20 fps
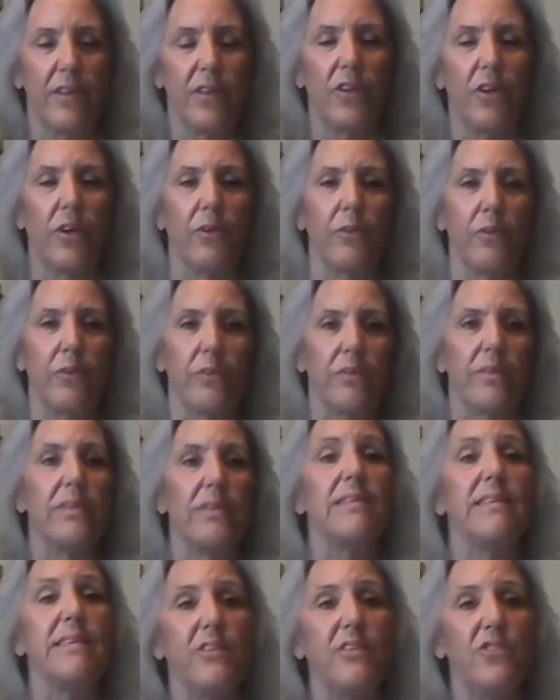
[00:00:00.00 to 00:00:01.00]
you know,
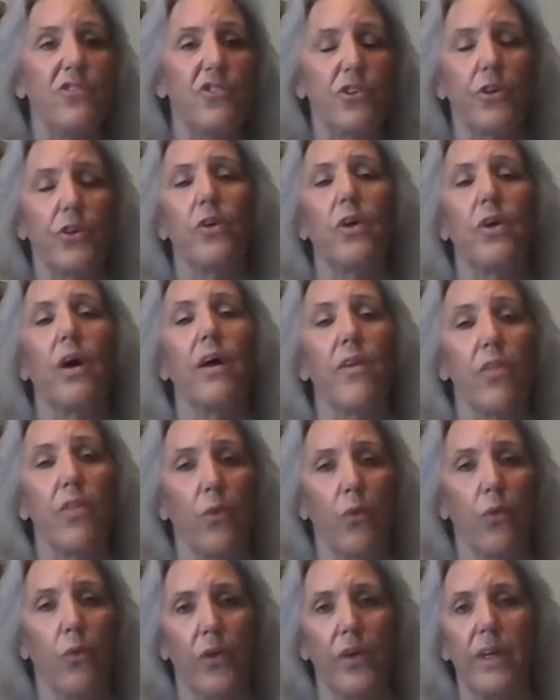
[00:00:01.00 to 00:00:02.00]
teacher,
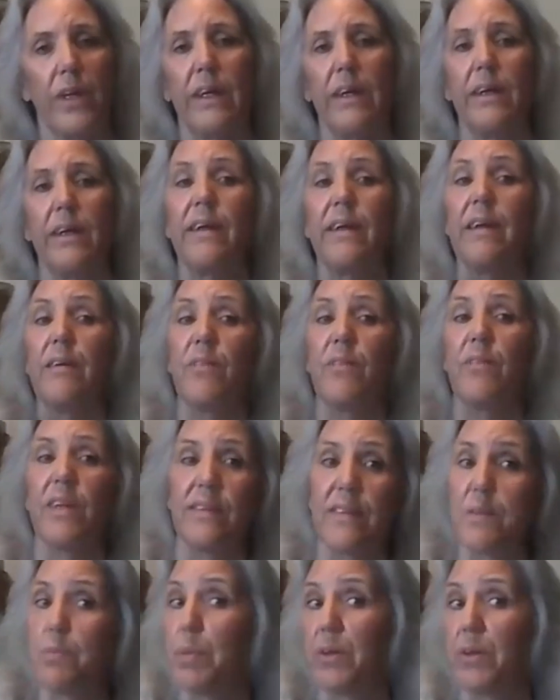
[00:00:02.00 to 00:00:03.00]
authority, even
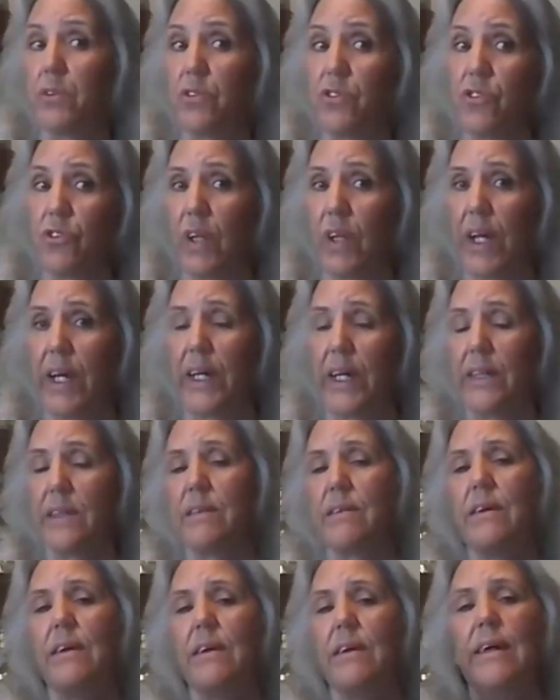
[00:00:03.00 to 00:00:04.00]
in spiritual land.